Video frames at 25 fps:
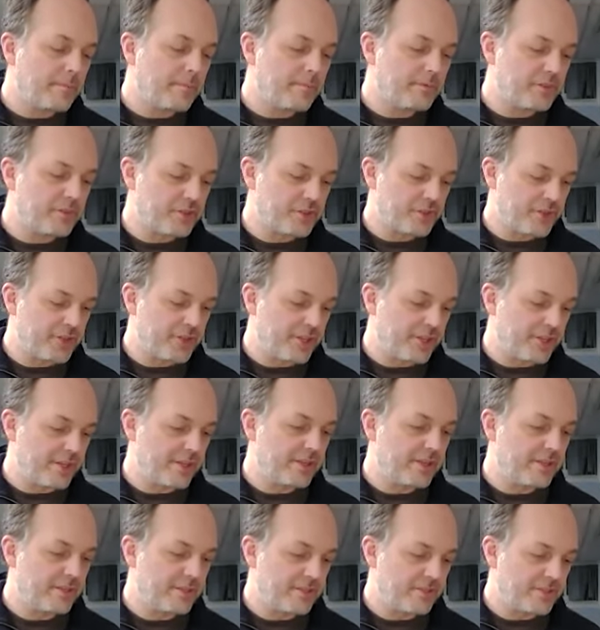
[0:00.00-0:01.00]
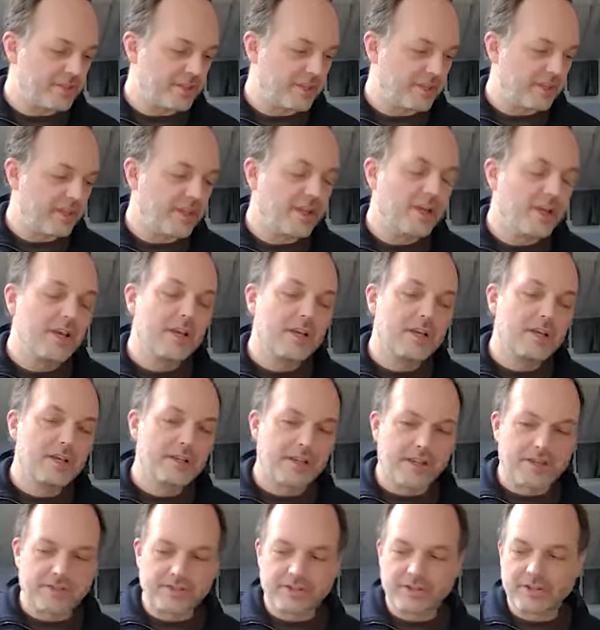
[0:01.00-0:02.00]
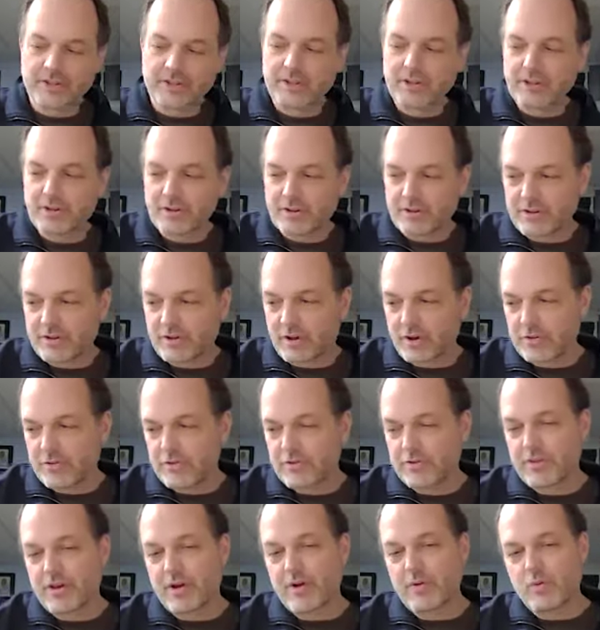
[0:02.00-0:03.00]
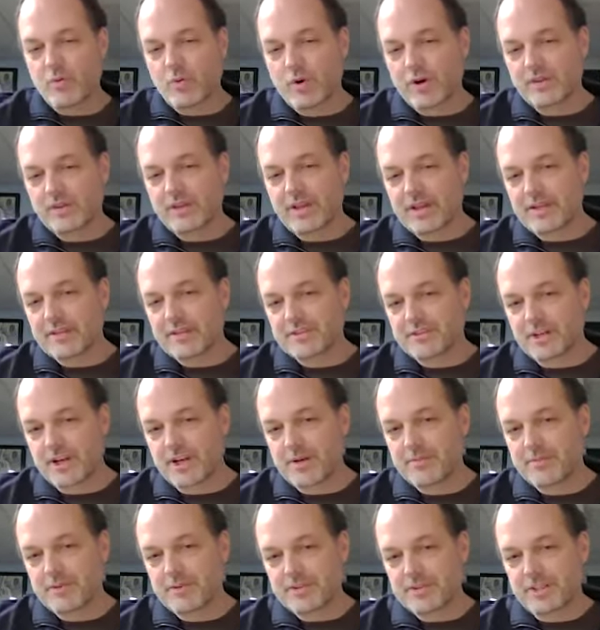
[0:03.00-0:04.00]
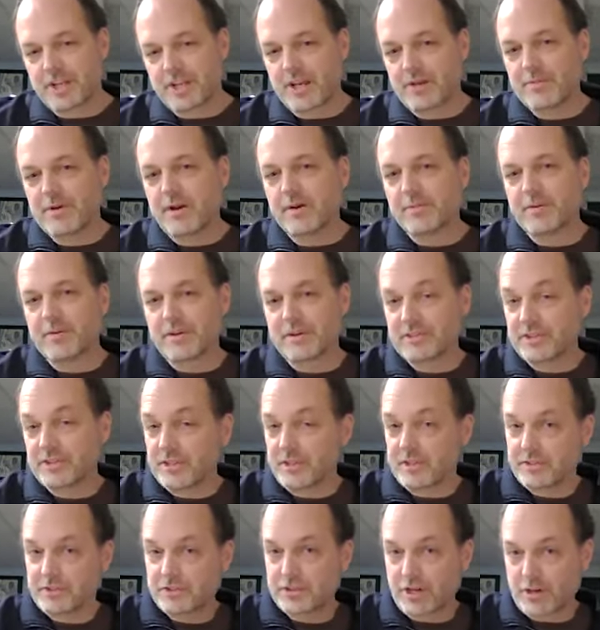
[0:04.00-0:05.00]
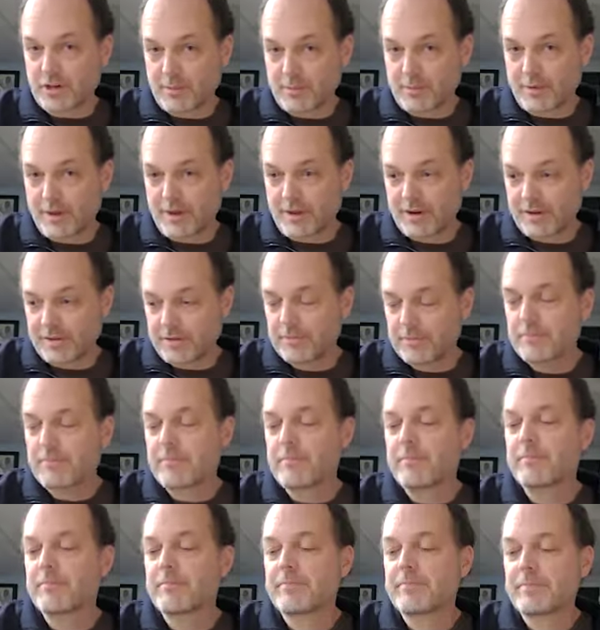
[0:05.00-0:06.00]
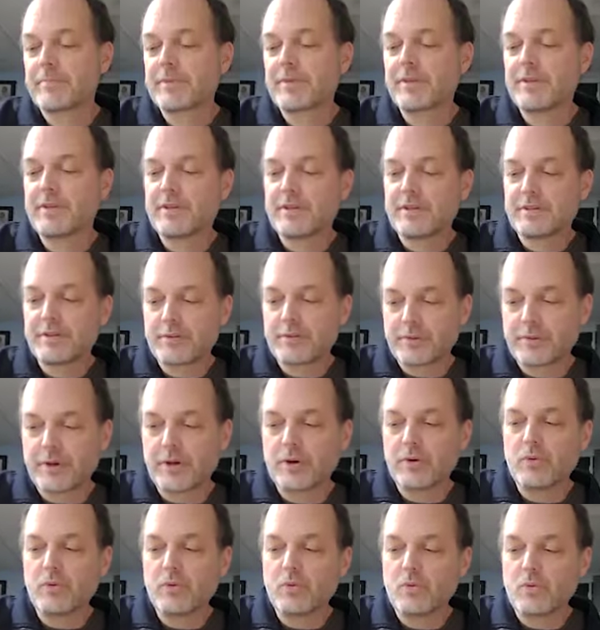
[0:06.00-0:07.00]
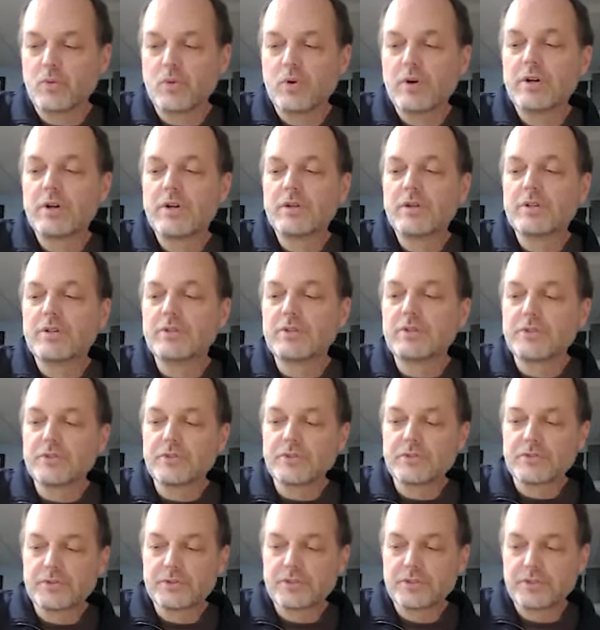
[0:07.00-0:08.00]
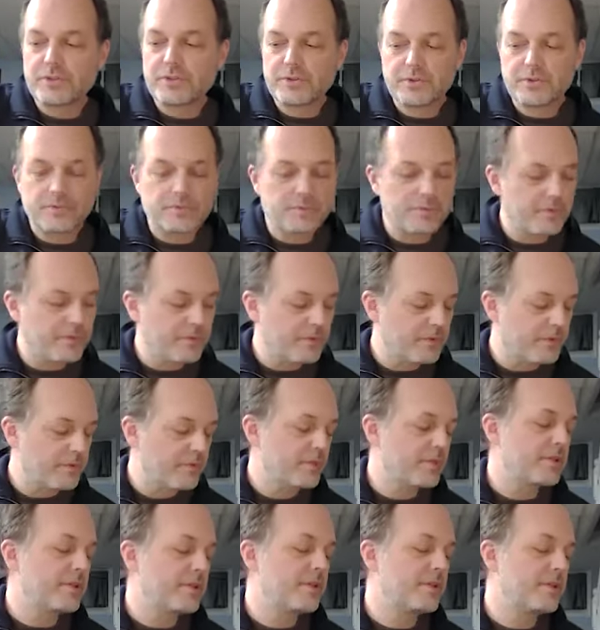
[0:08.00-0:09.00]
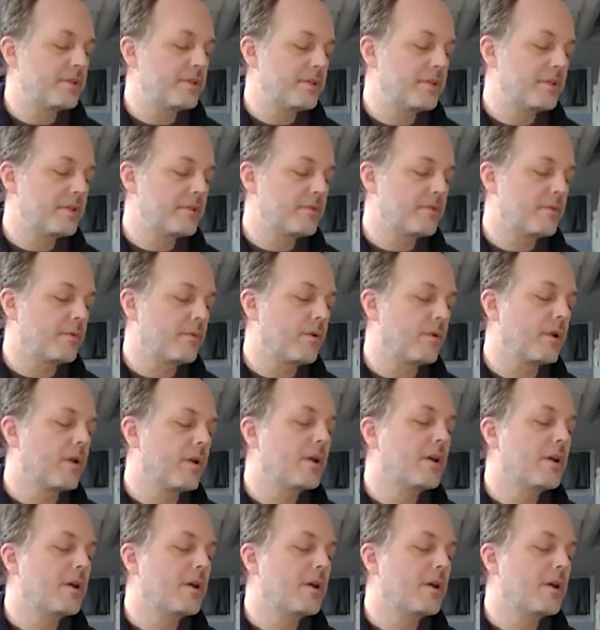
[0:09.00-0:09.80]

G, D. Okay, so I'm going to go through that one last time. This time I'm going to say the strumming pattern. Here we go. 1, 2, 3, 4.